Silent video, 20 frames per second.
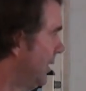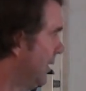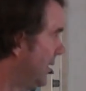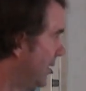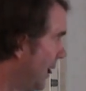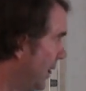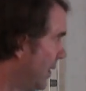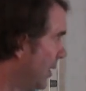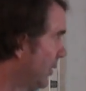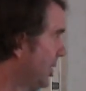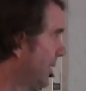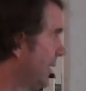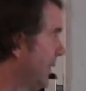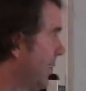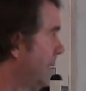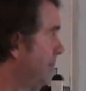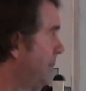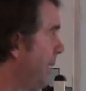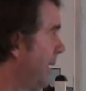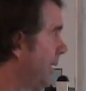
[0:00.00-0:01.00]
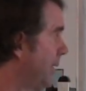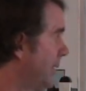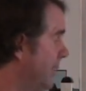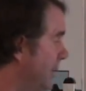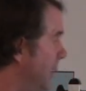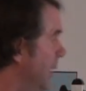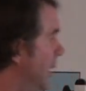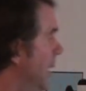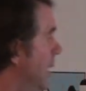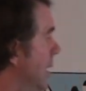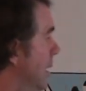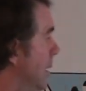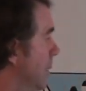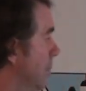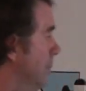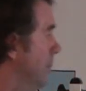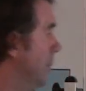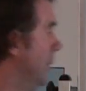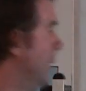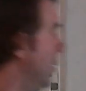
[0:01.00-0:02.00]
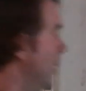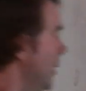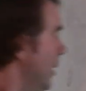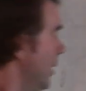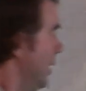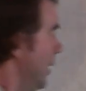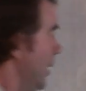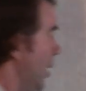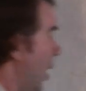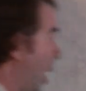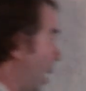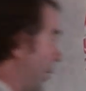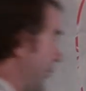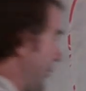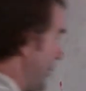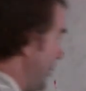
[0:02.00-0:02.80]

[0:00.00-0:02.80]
yellow's going to get a penalty. Also